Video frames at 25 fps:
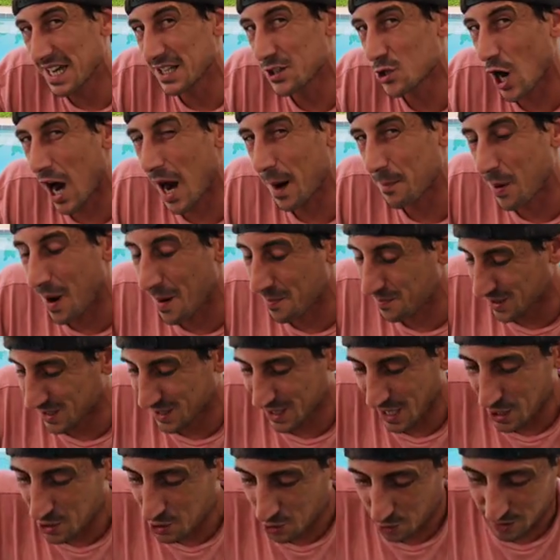get jackpot
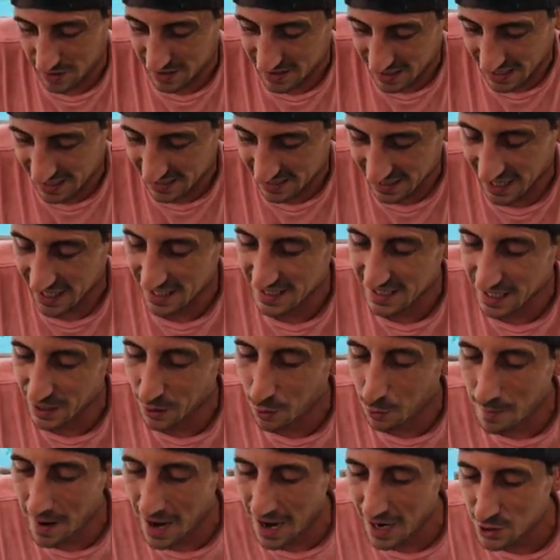potential is this, guy.
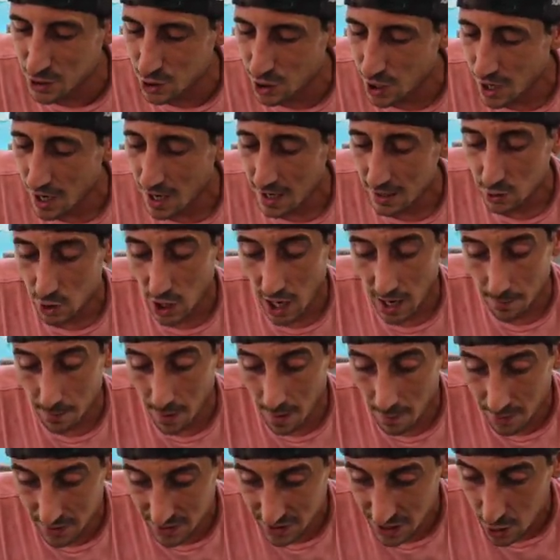Single match,
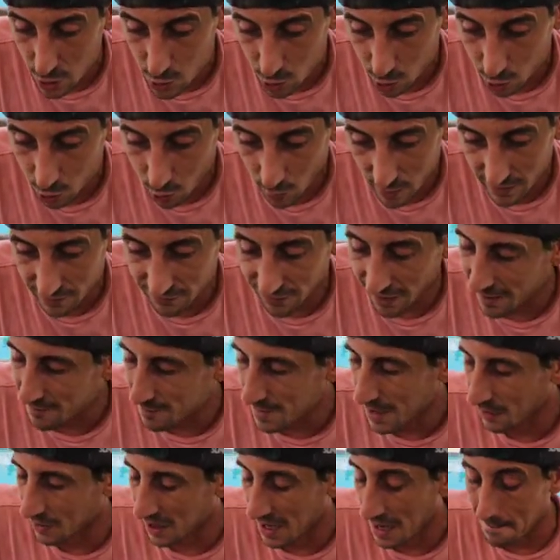jackpot potential is 25
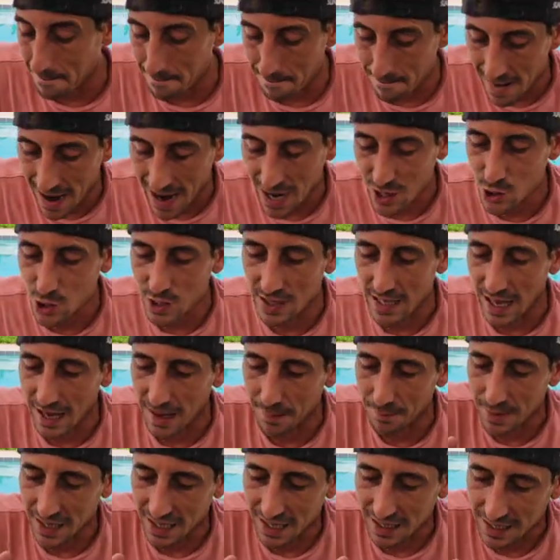mil. Imagine
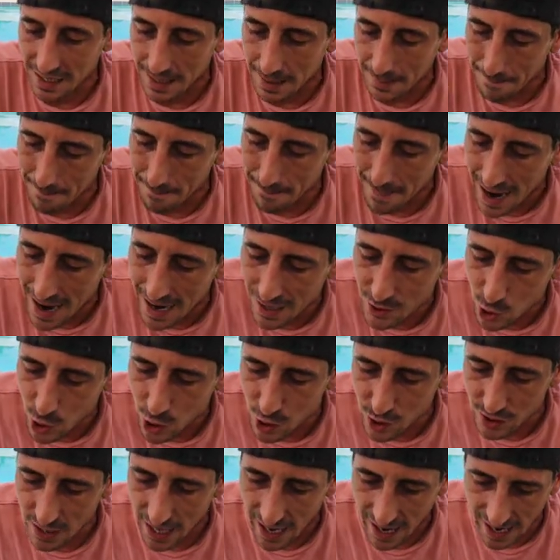that, man. Imagine